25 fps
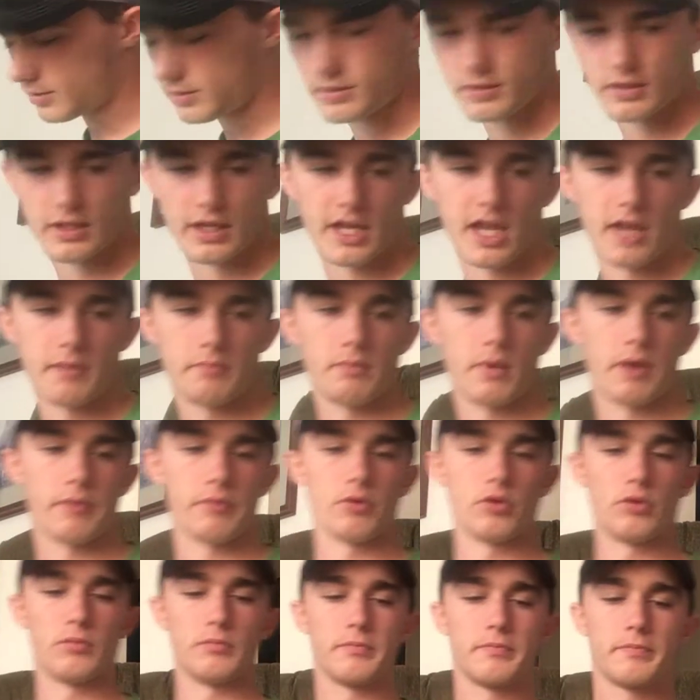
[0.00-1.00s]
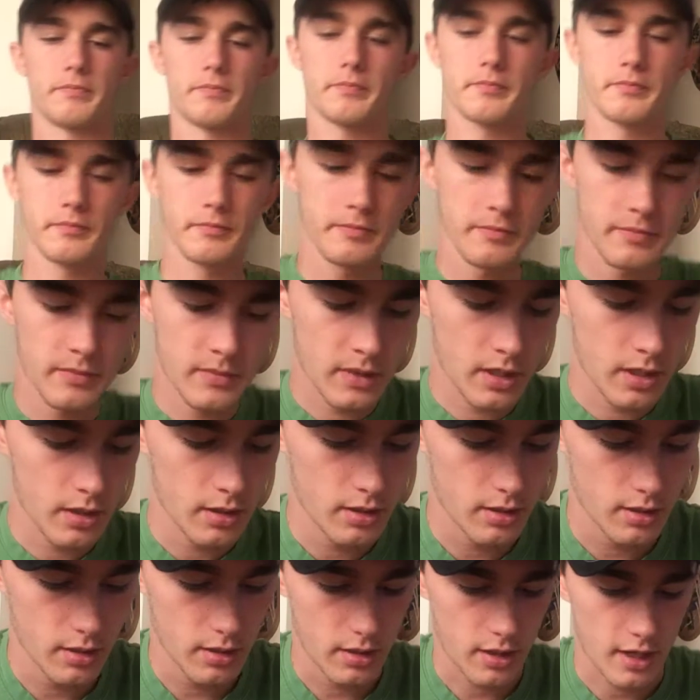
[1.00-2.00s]
I keep in my room.
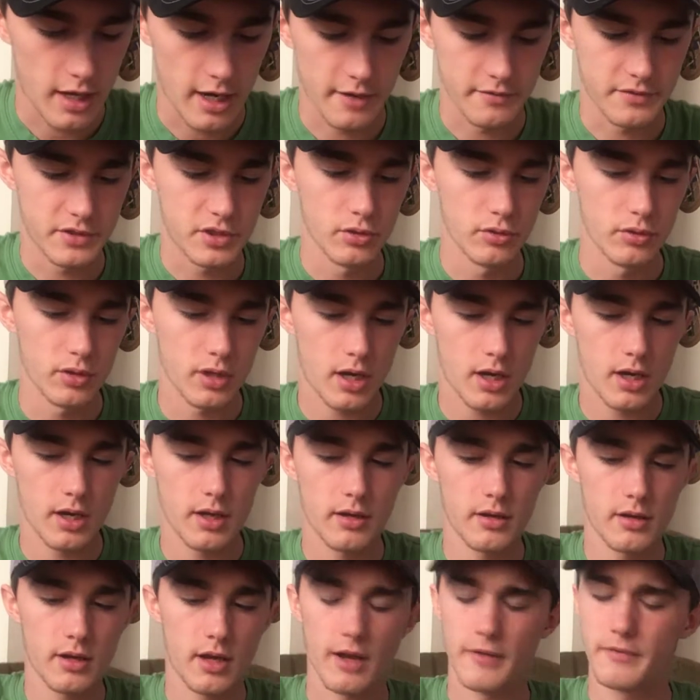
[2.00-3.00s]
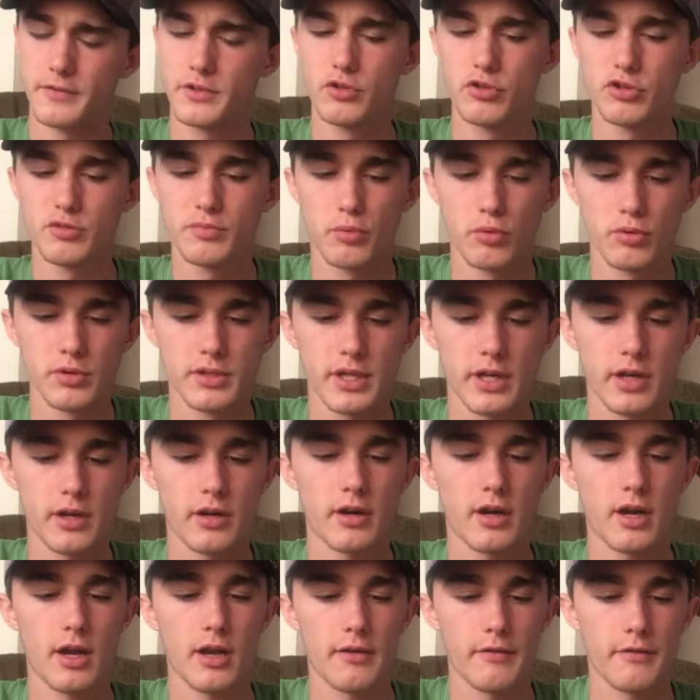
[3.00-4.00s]
I have 2 spools
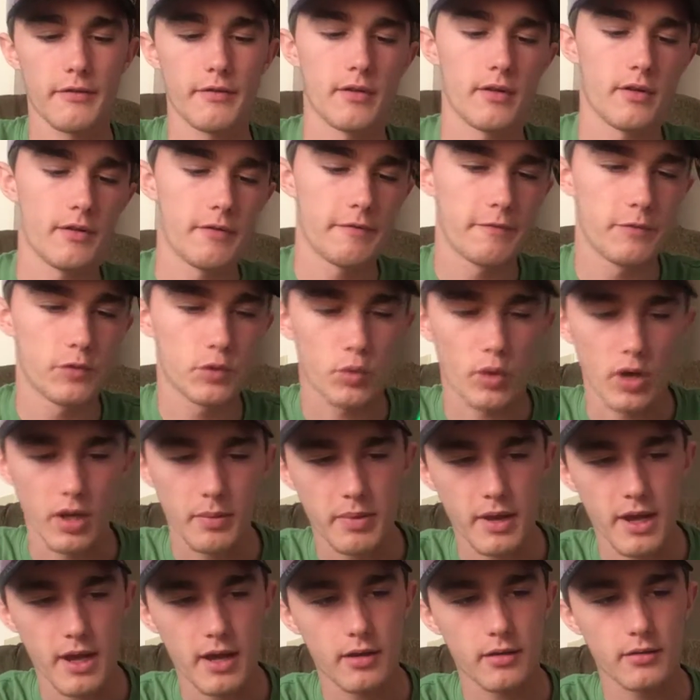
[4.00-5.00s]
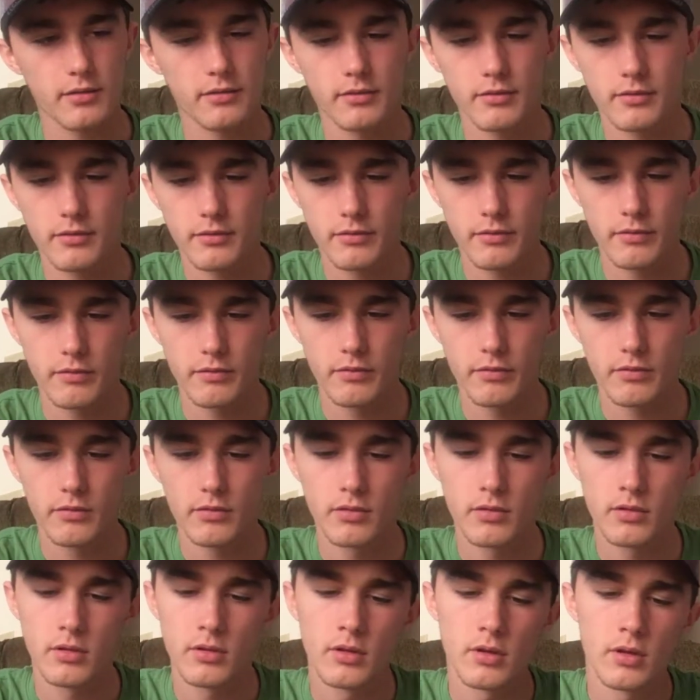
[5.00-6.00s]
here. I have 20 pound,
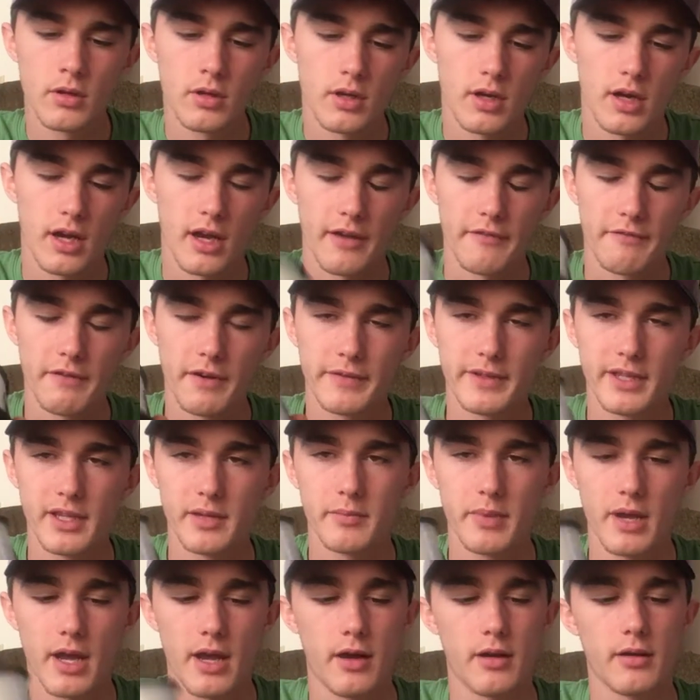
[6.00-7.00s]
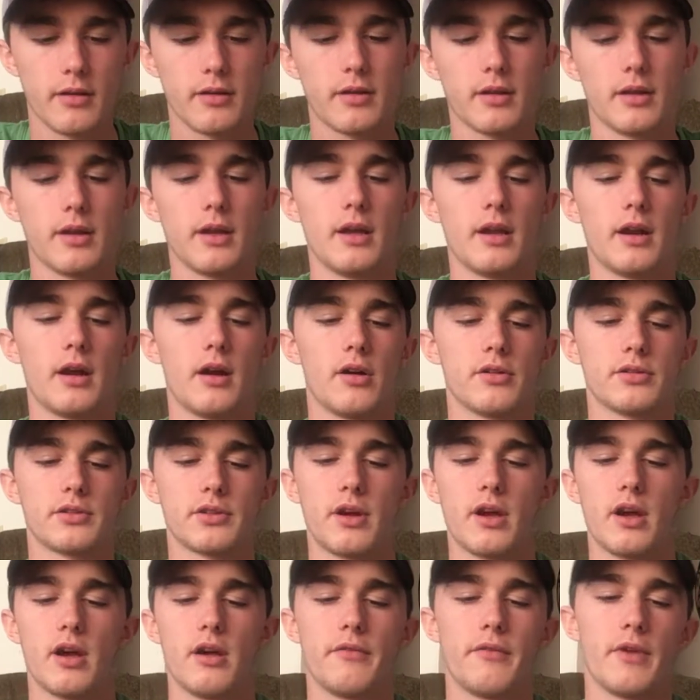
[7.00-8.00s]
I have 15 pound, and I also
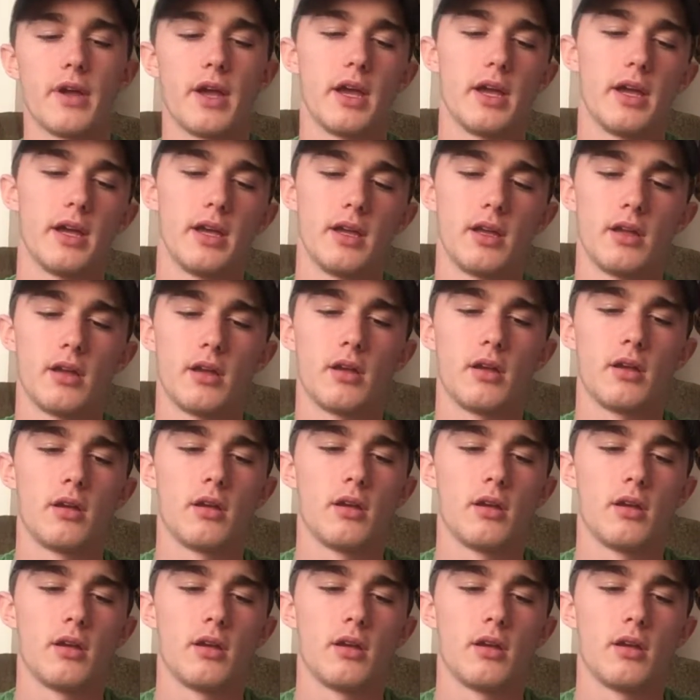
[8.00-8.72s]
have a